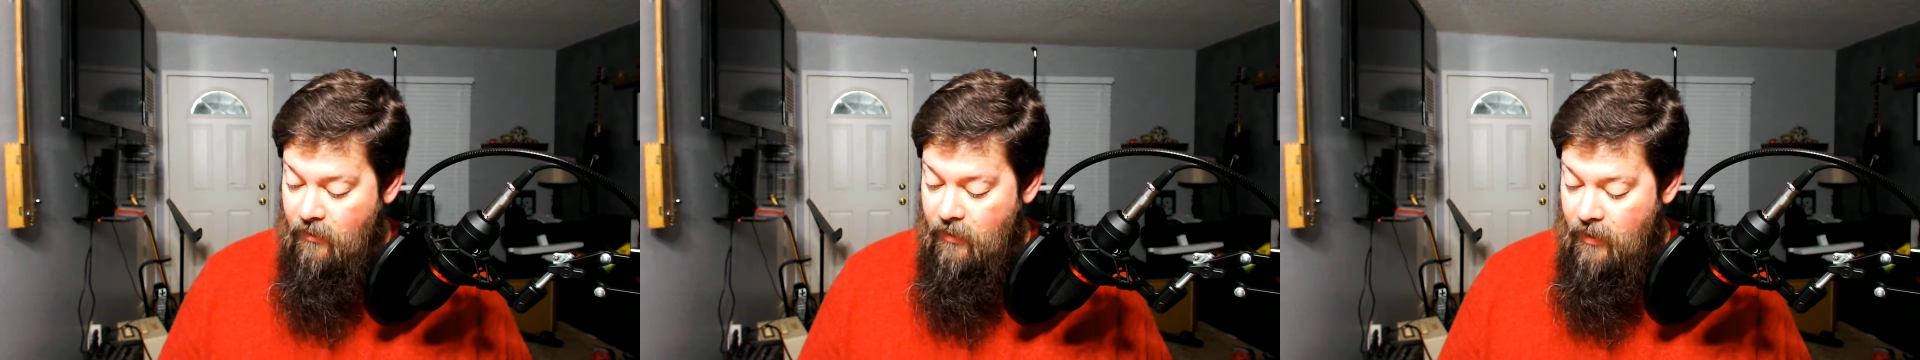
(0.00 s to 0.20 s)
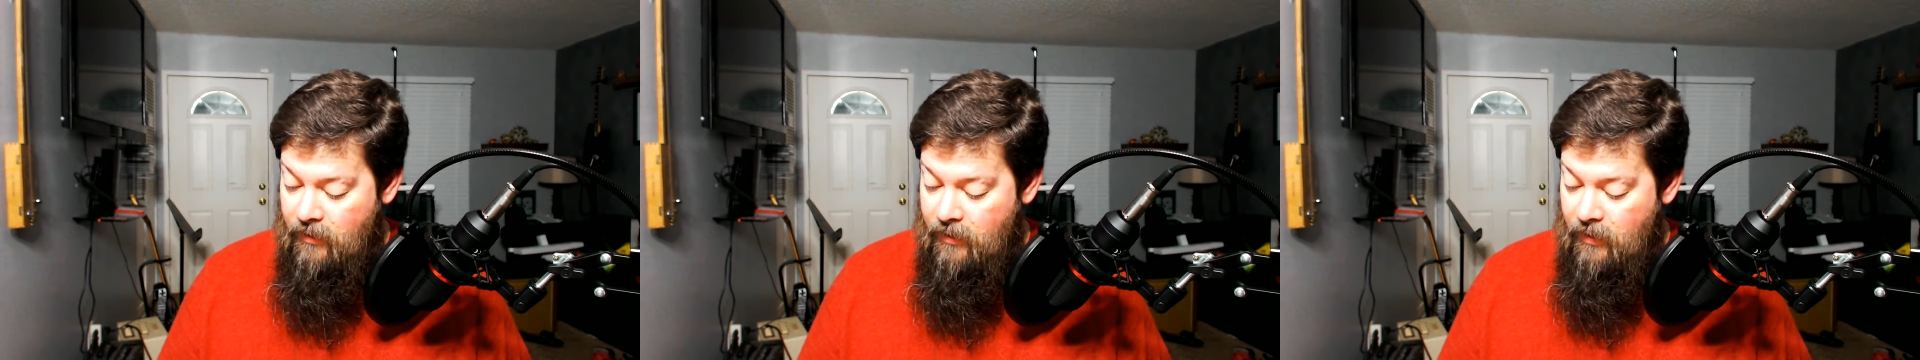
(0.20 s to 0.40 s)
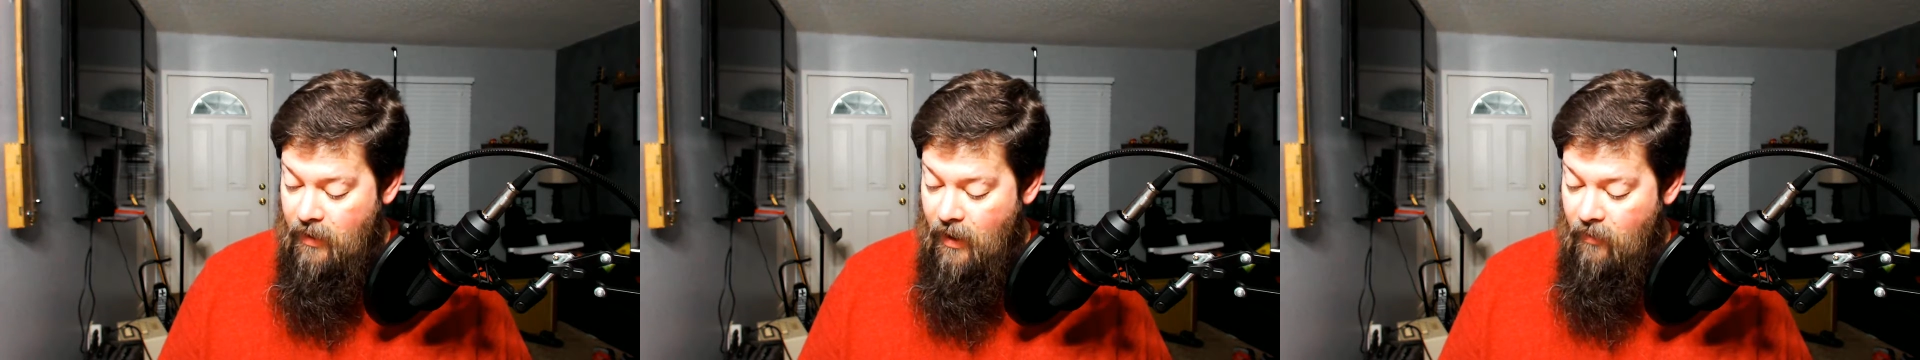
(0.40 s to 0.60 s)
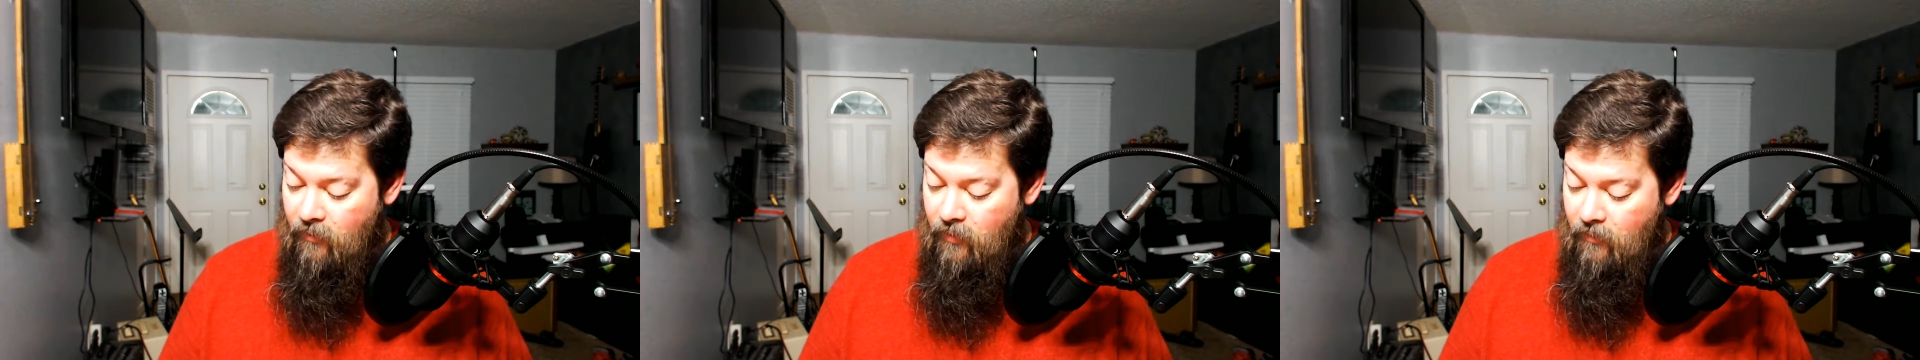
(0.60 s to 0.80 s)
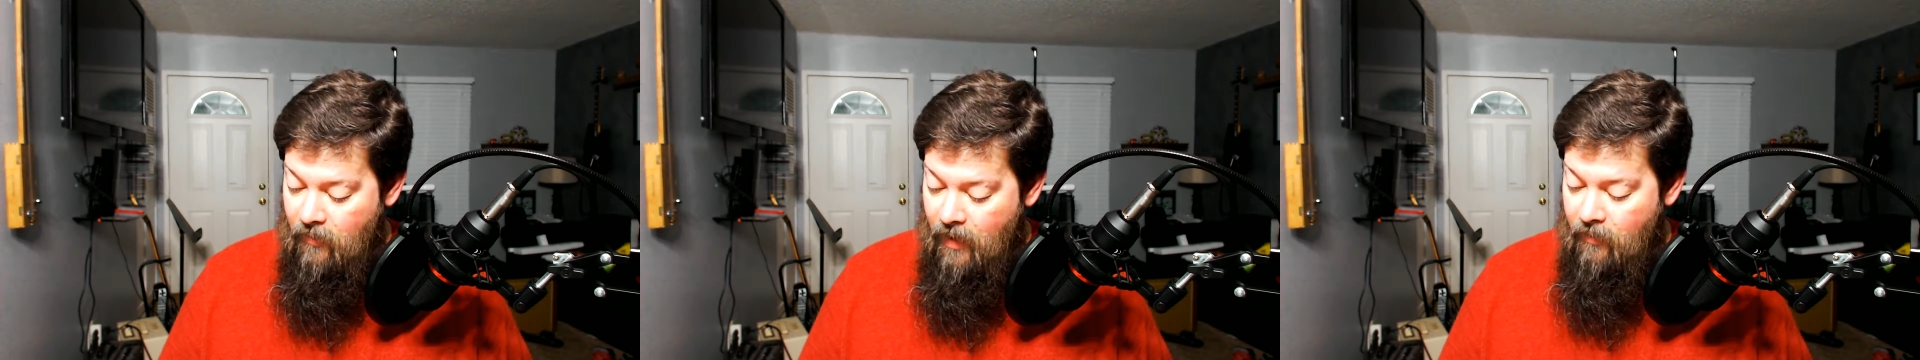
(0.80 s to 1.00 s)
They did not
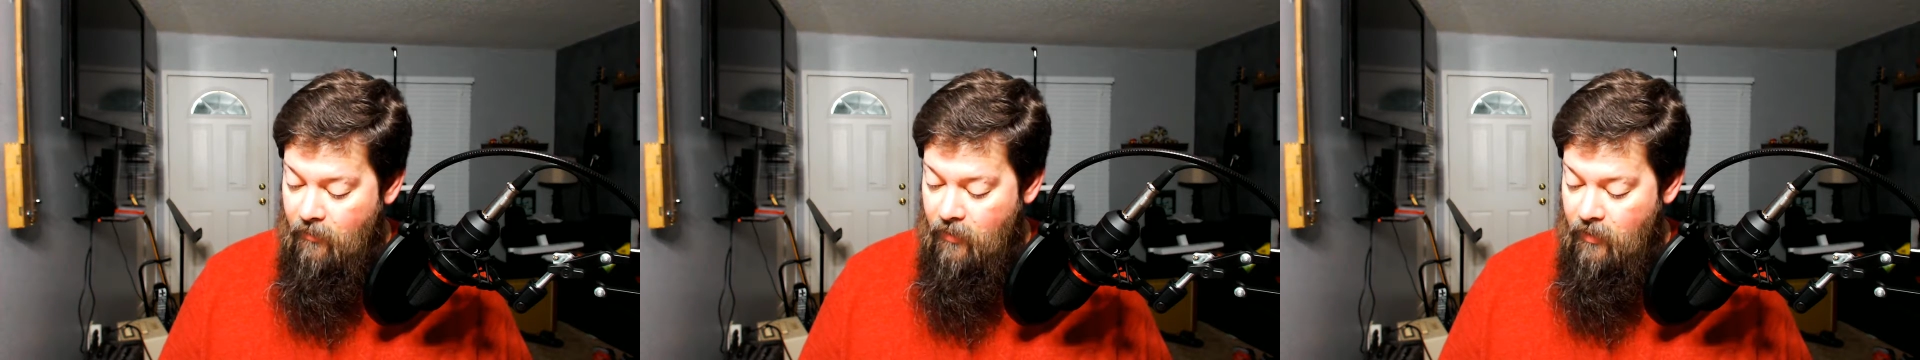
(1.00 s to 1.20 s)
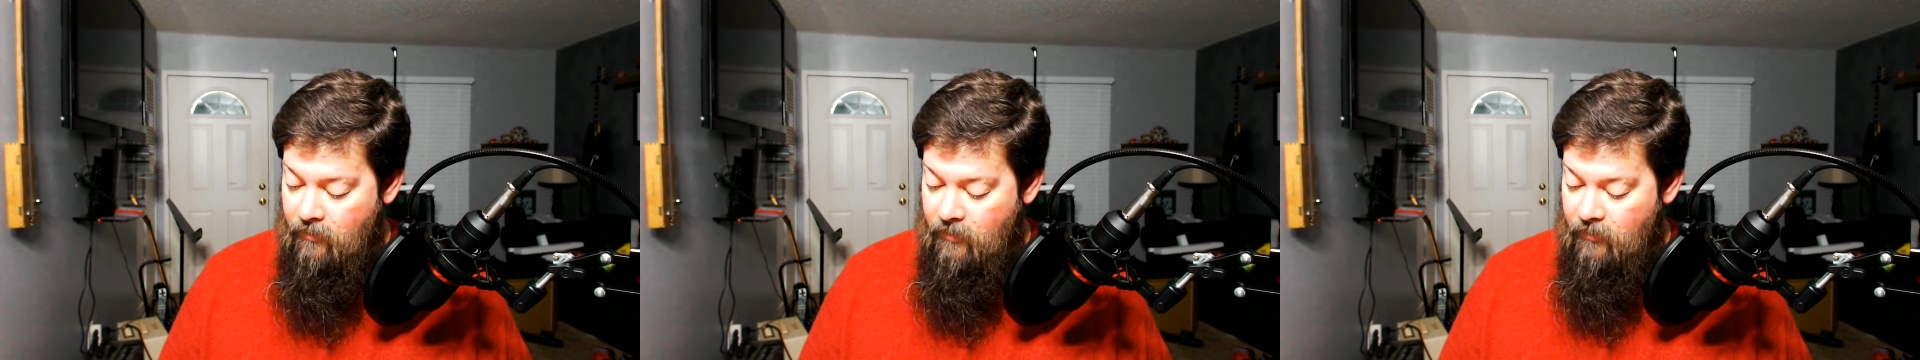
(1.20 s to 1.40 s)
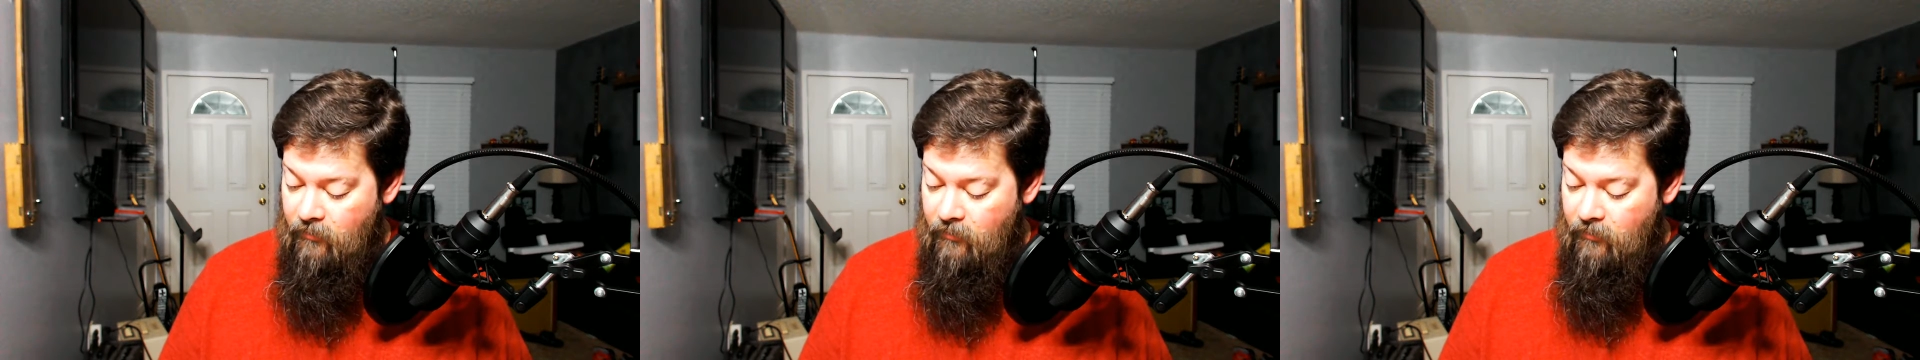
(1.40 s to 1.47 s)
remember